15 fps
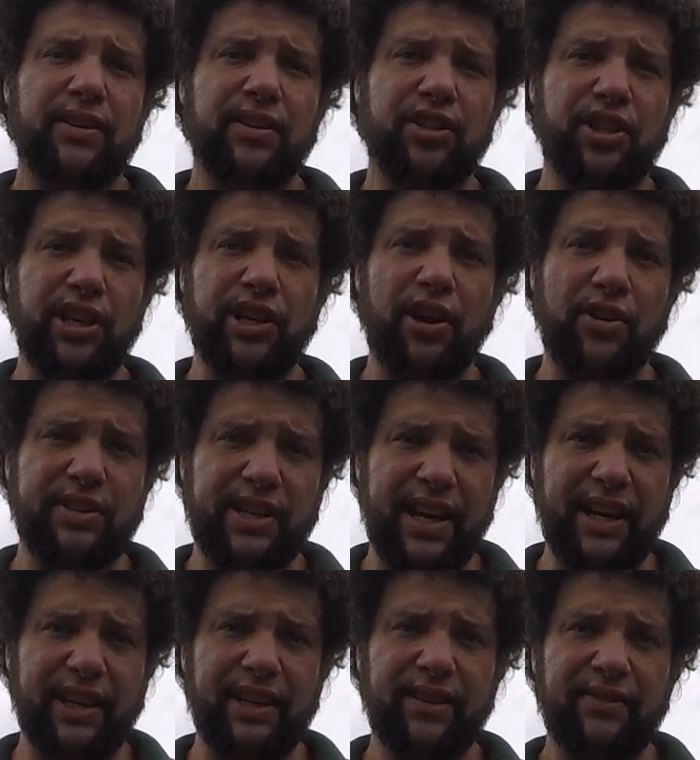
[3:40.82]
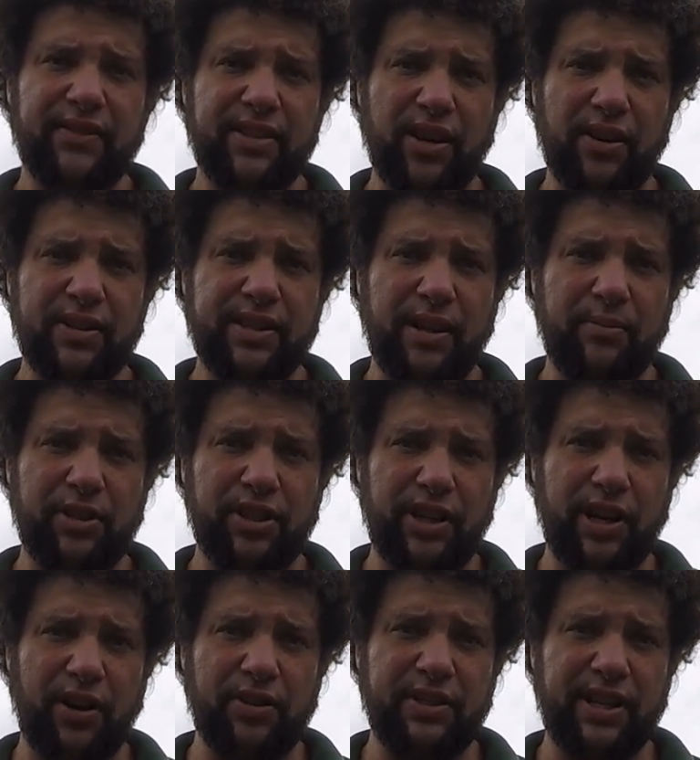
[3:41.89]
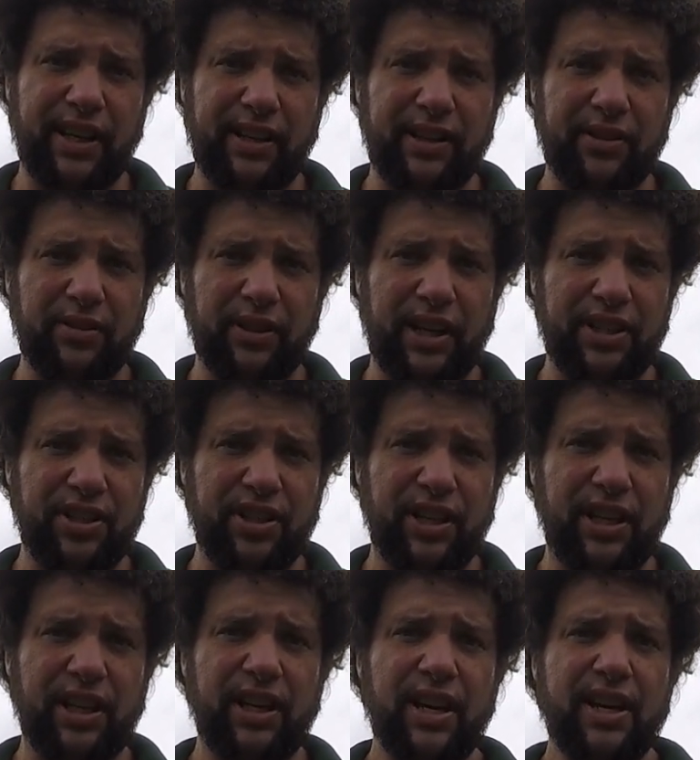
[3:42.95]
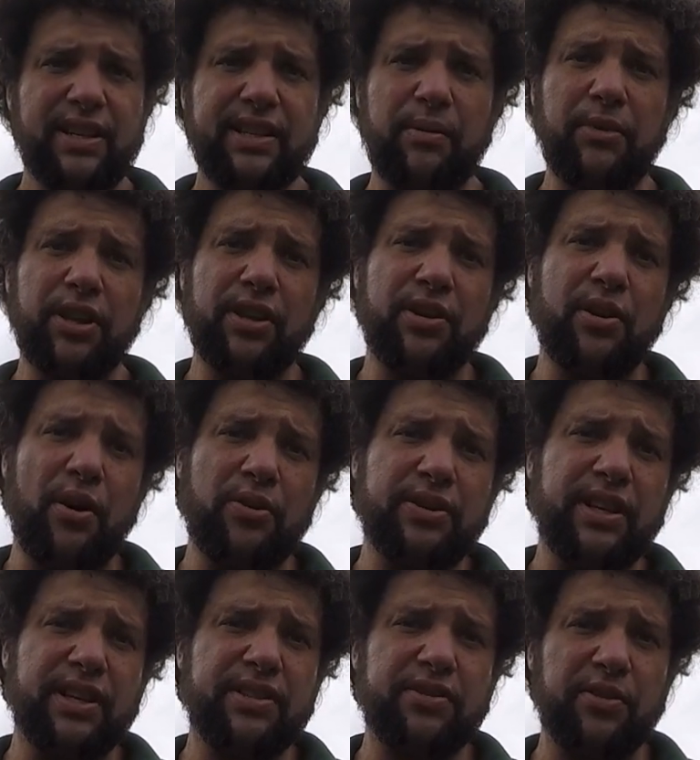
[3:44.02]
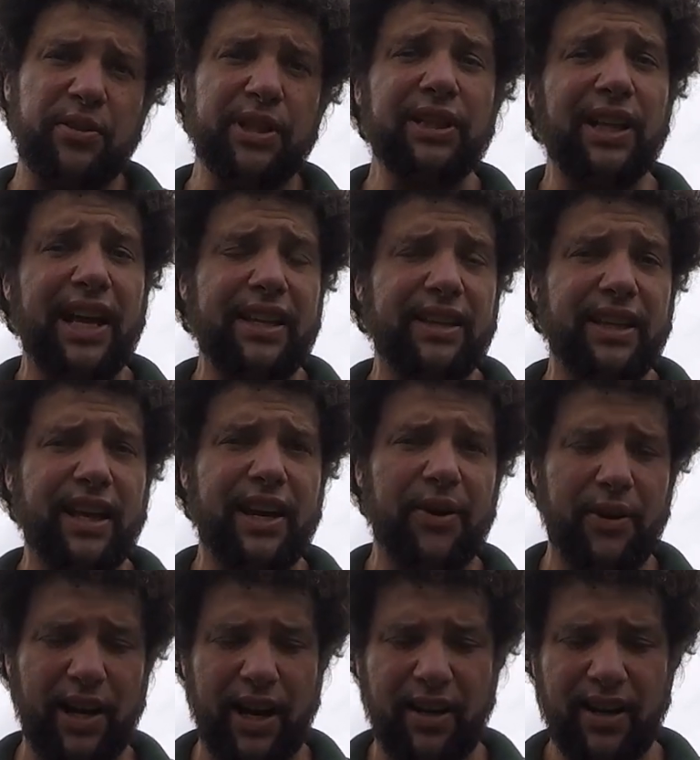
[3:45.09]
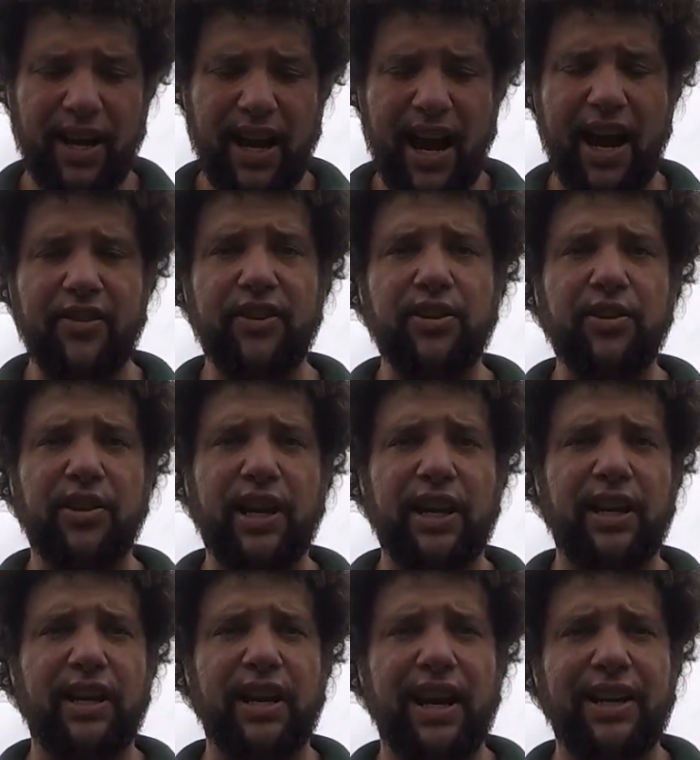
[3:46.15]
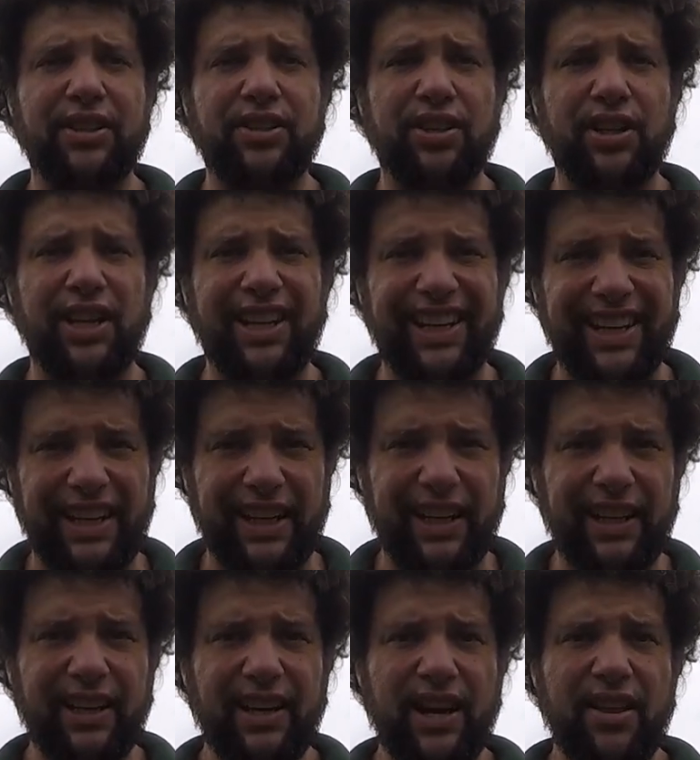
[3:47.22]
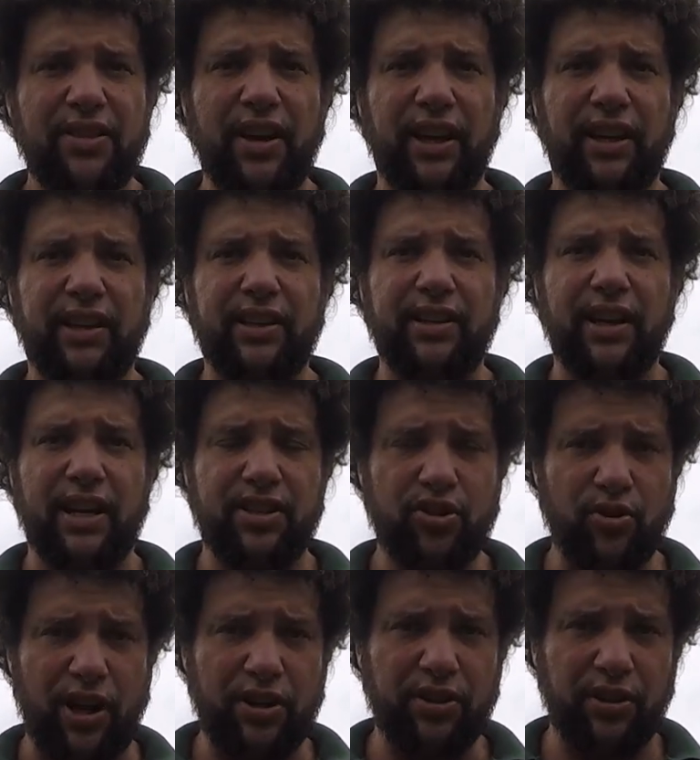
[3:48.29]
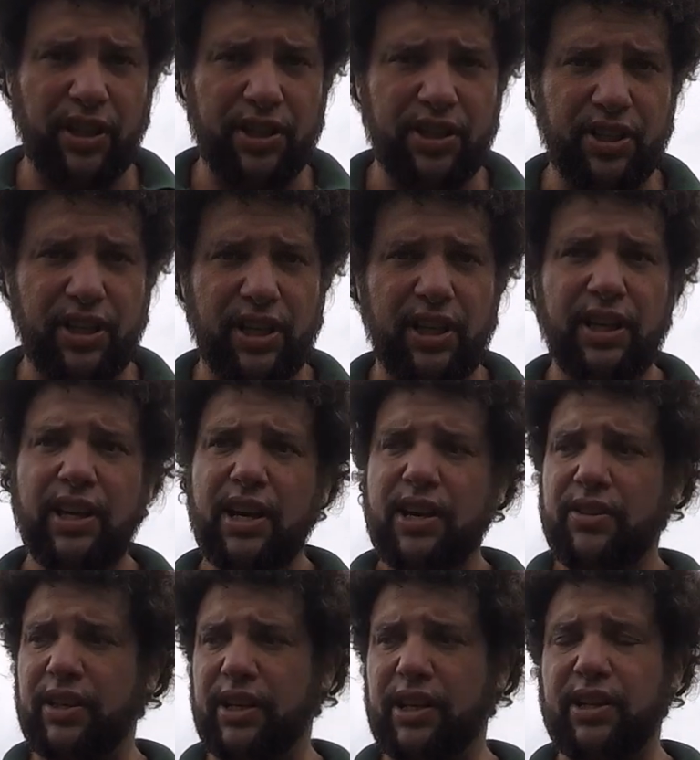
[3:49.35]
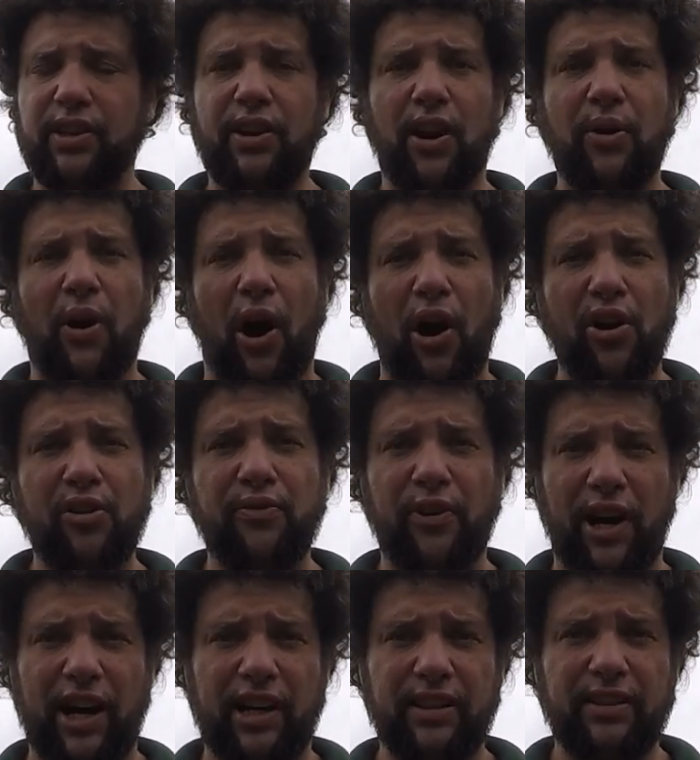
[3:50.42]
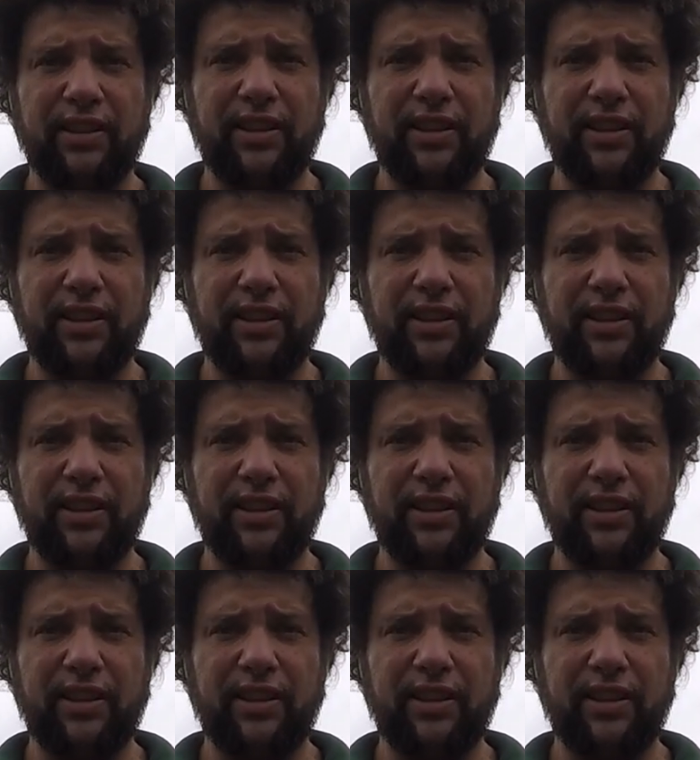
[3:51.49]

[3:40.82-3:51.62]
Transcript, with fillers: geotech so some geotechnical engineer, somebody that knows their soil and the area, and then you get an engineer that can, a structural engineer that can go over